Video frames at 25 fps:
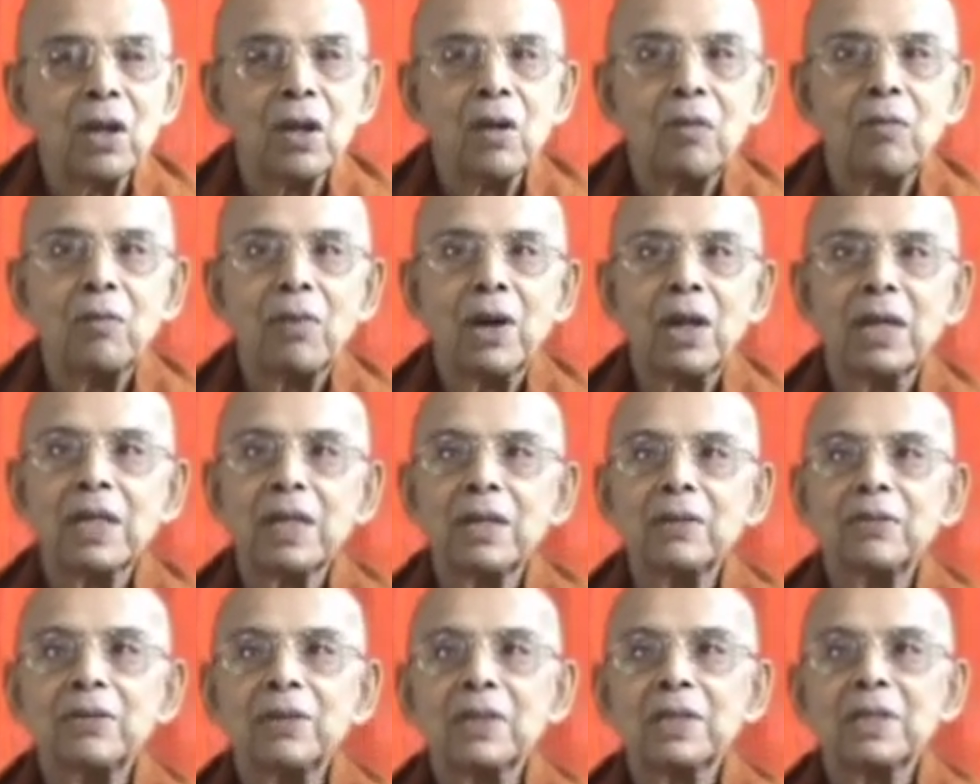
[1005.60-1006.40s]
But
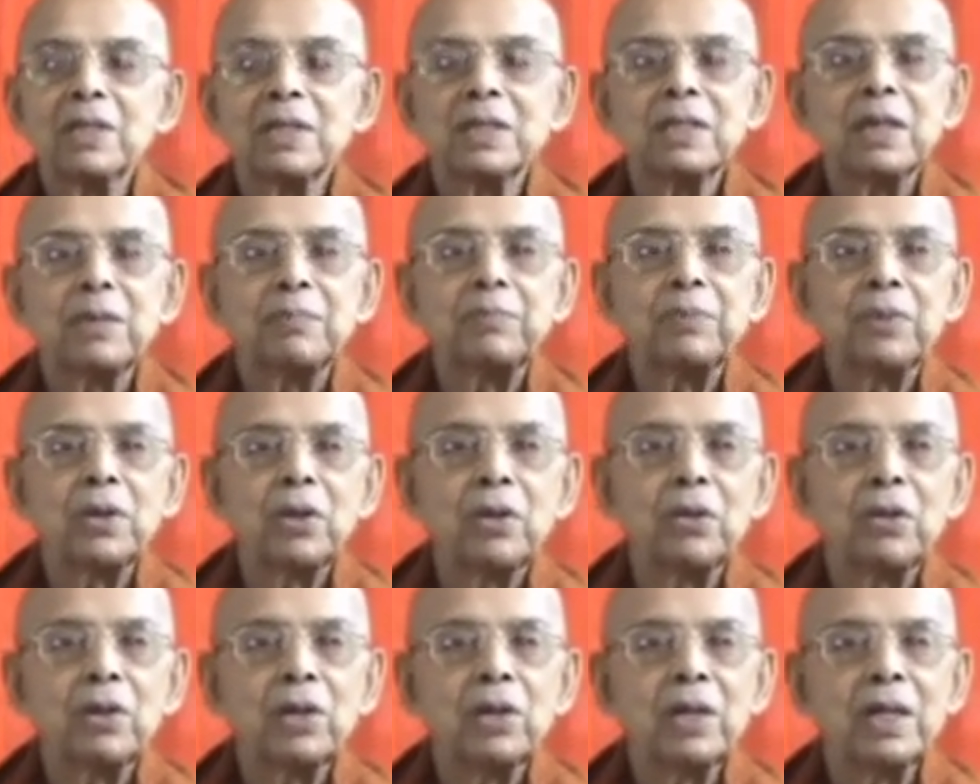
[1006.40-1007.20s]
if it is a
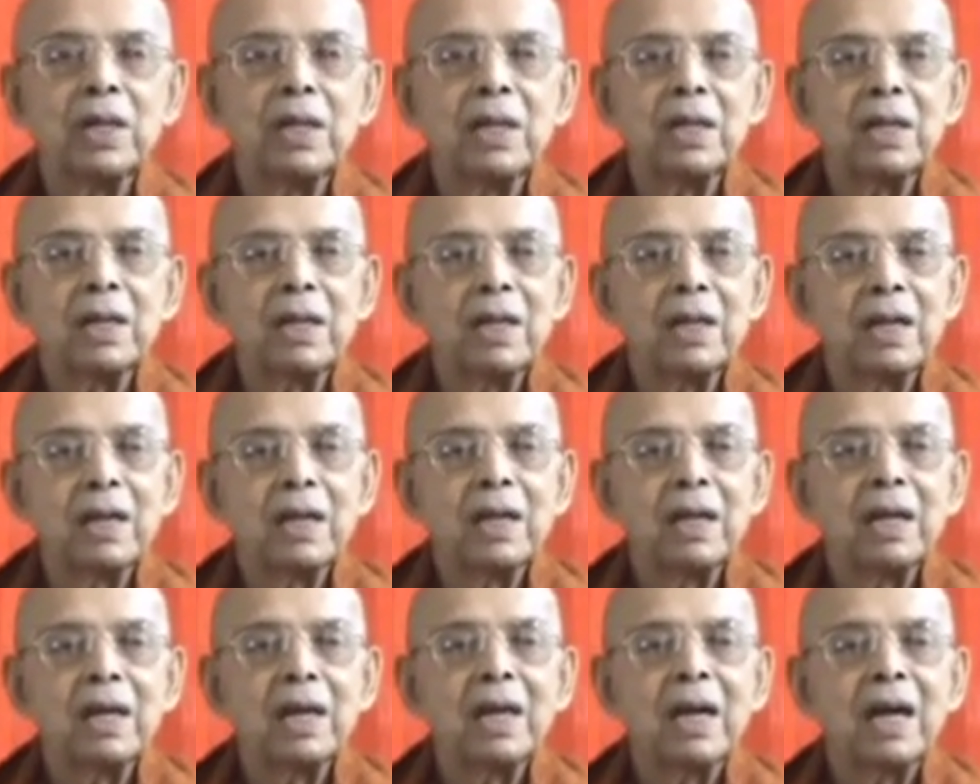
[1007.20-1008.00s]
purely
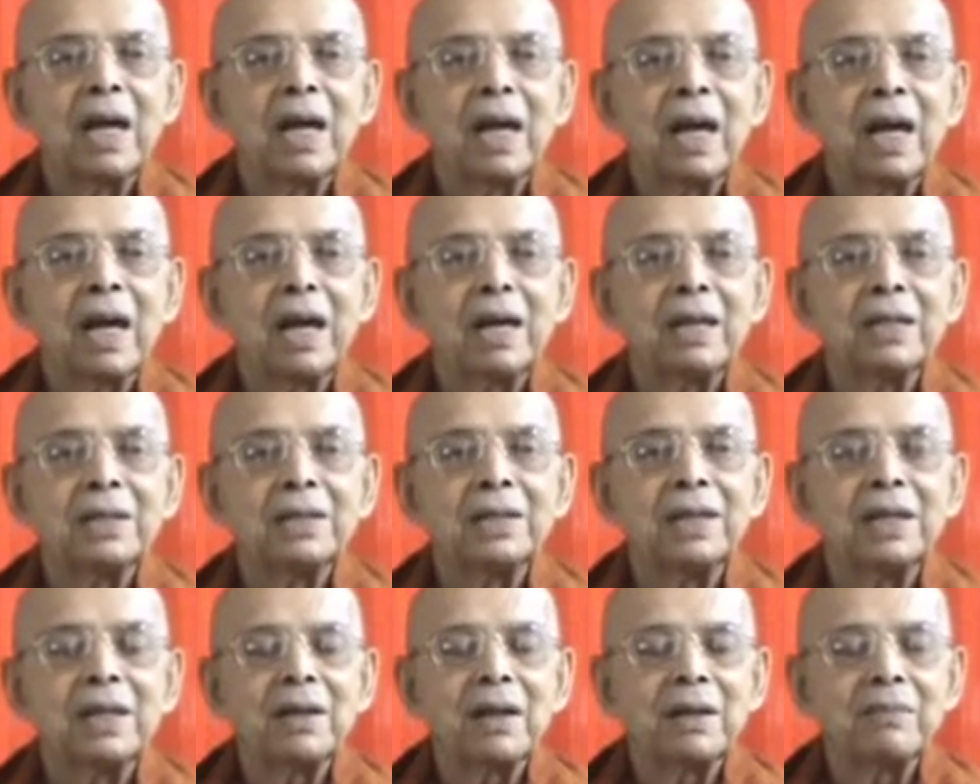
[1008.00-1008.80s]

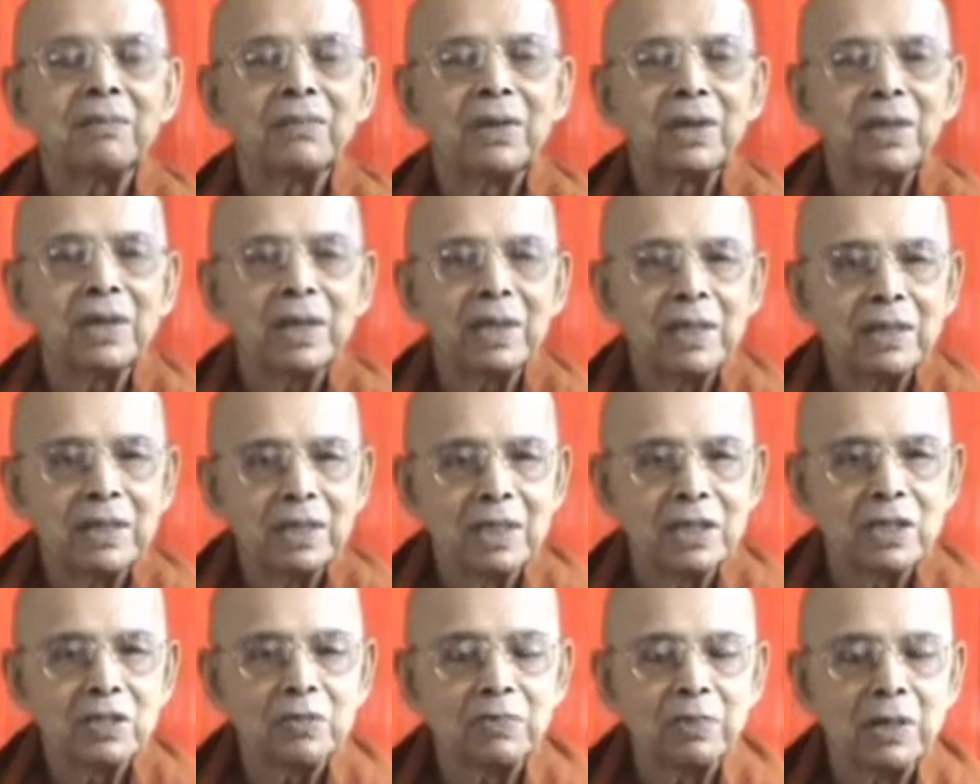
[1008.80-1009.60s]
in
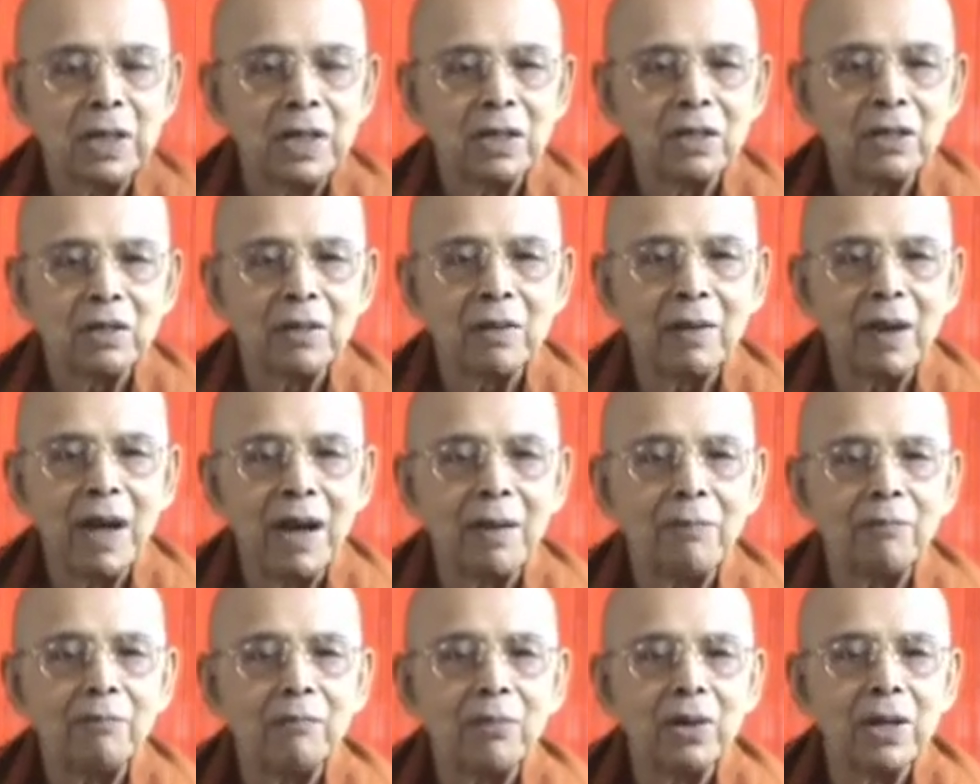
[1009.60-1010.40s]
a spirit of
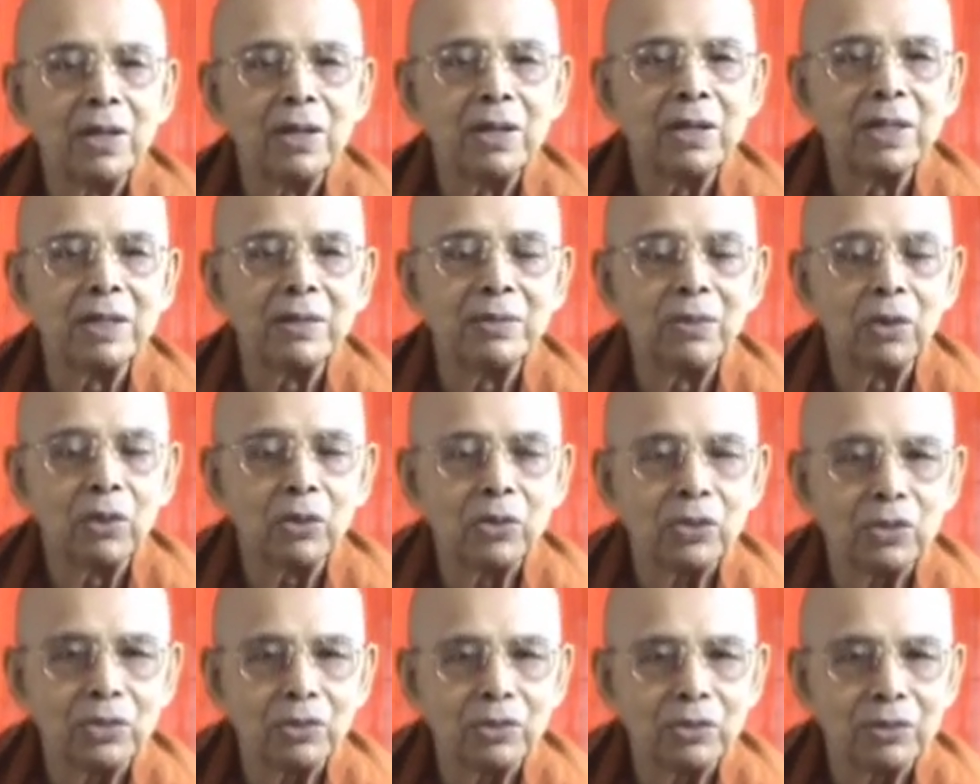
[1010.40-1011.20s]
humble
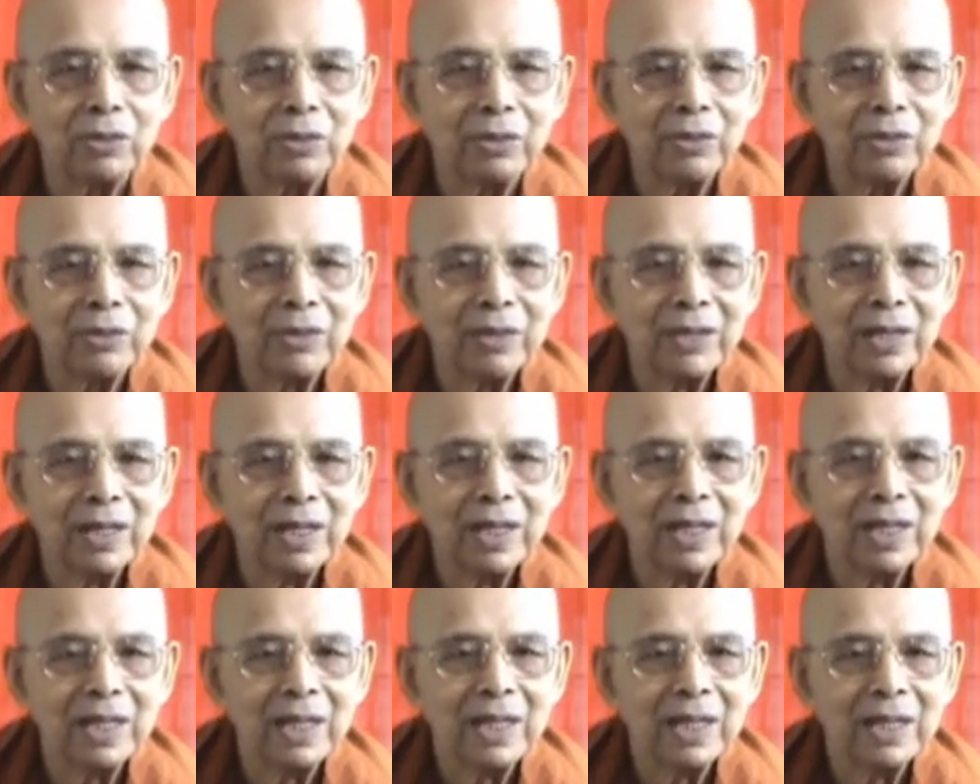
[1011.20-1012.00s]
devotion,
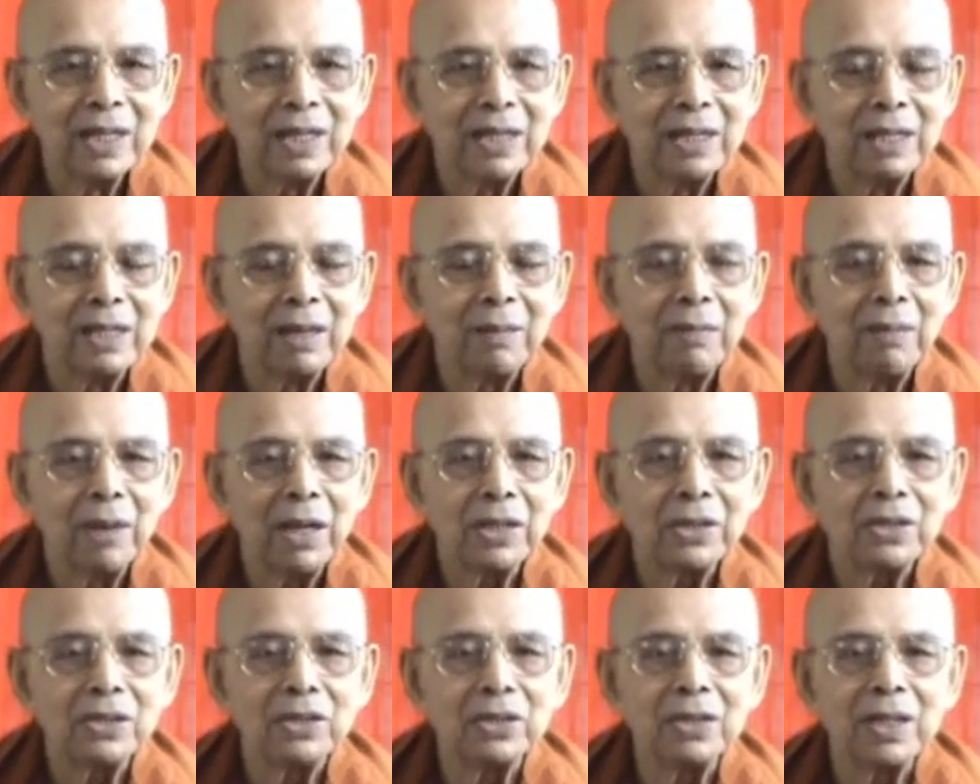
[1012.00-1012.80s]
the
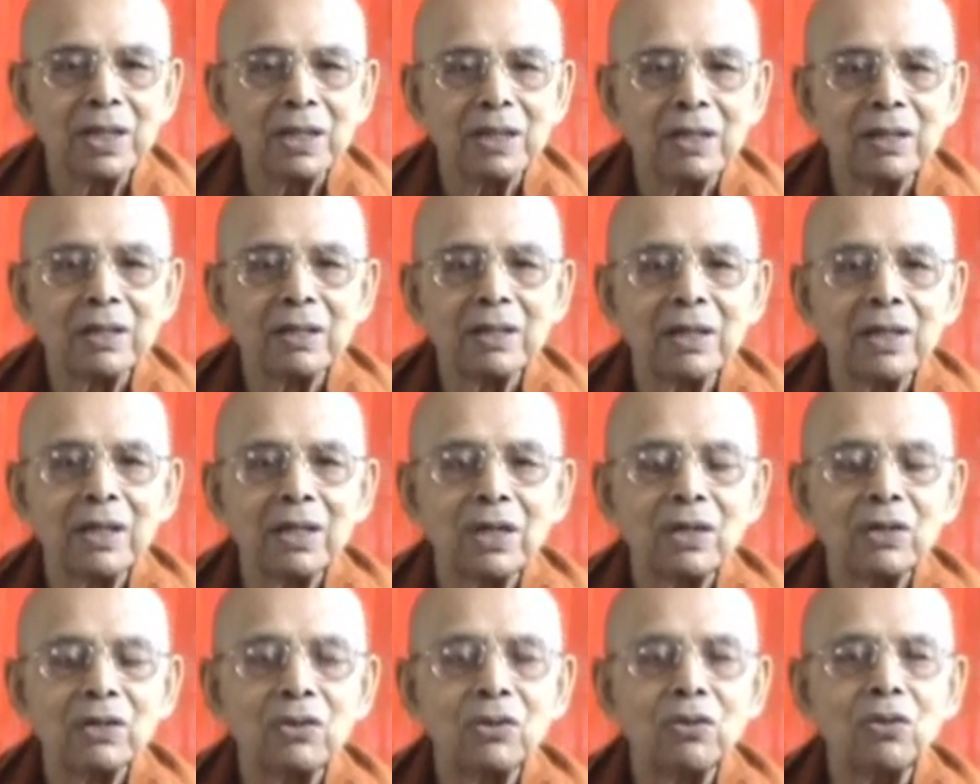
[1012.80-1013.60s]
master
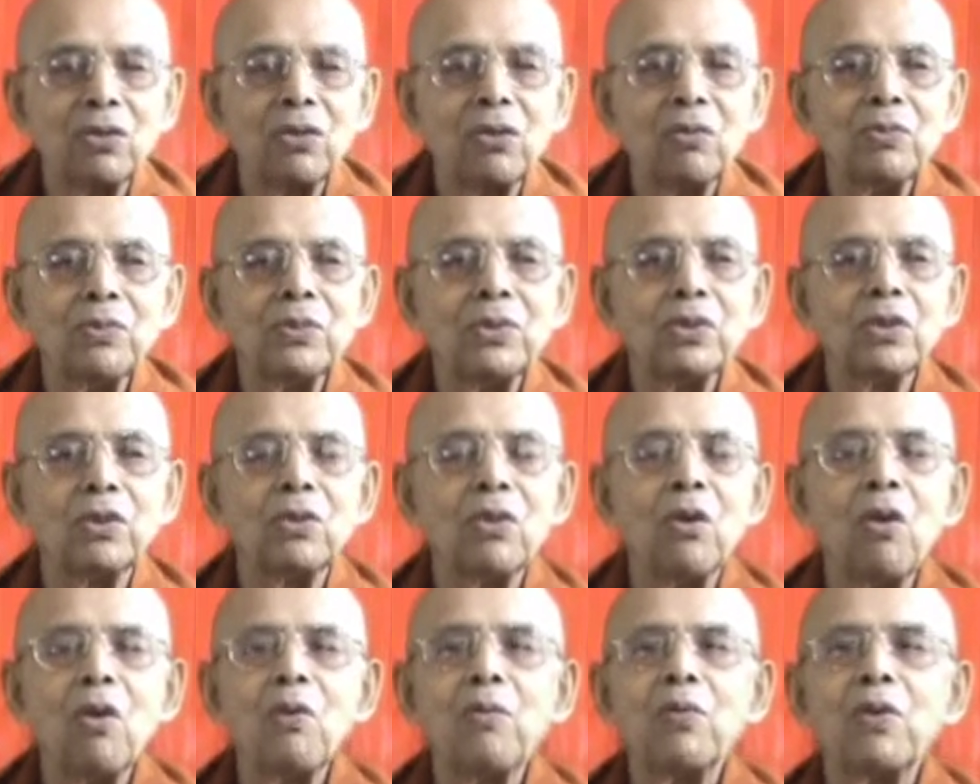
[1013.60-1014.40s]
to whom you
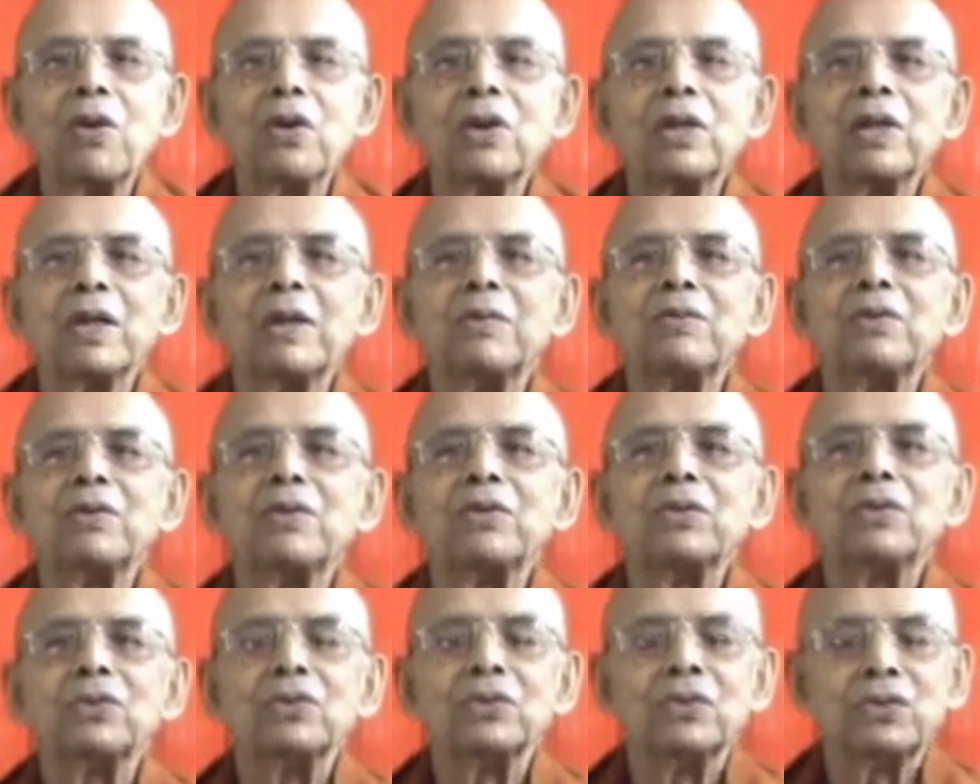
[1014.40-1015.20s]
go for
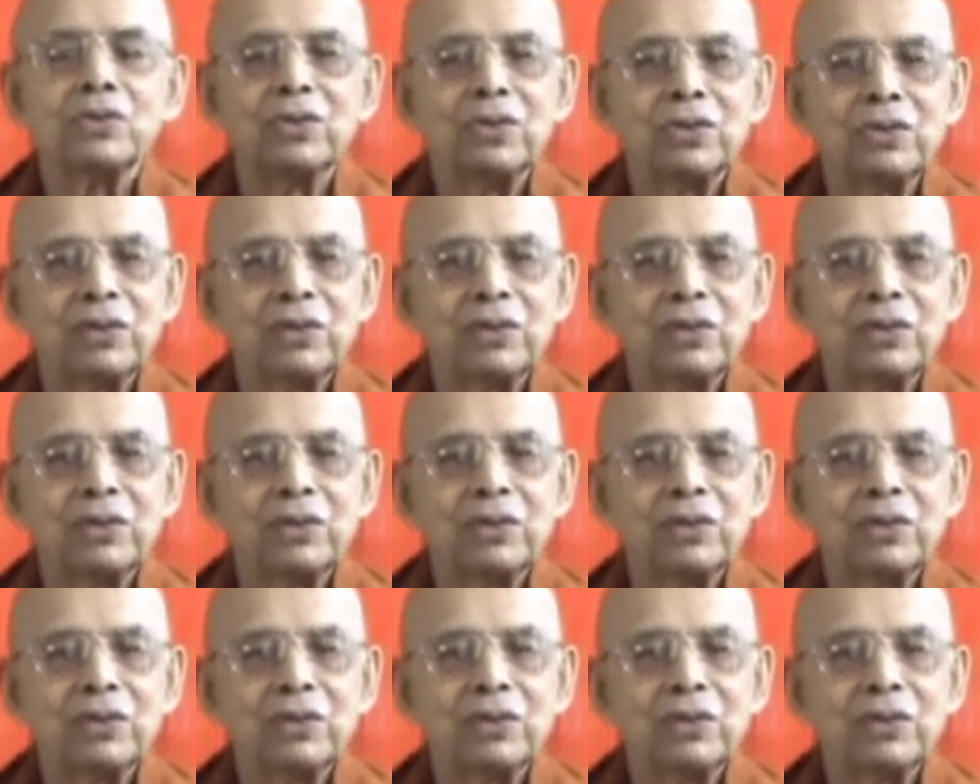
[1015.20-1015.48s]
refuge,